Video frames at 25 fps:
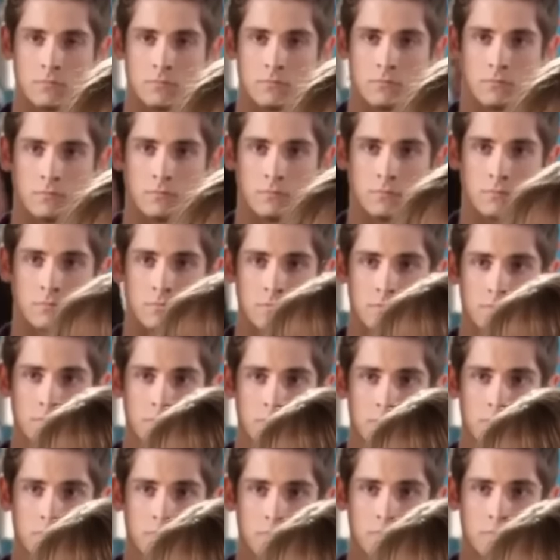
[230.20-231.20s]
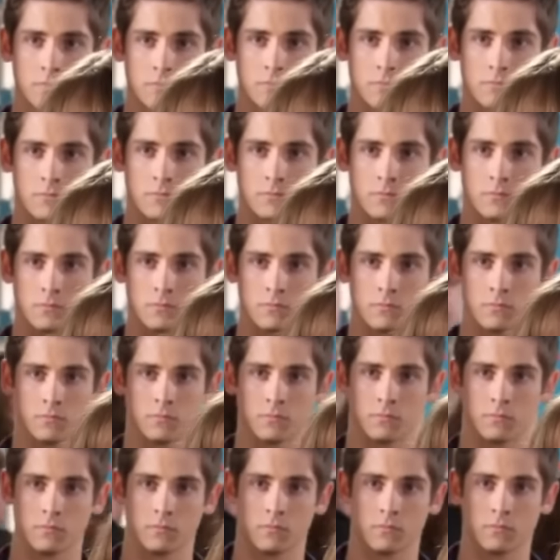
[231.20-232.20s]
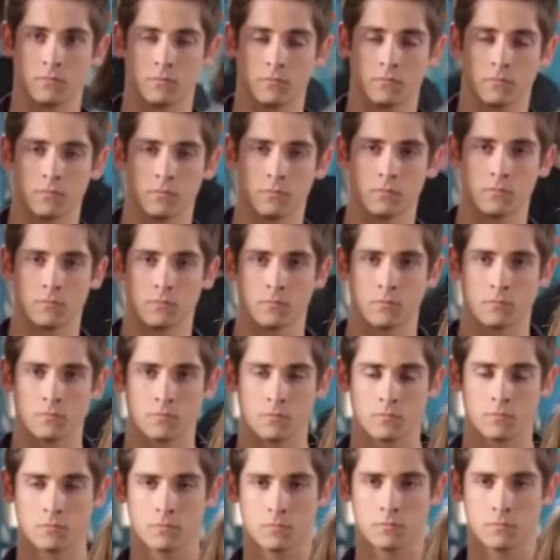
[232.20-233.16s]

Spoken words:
(silent)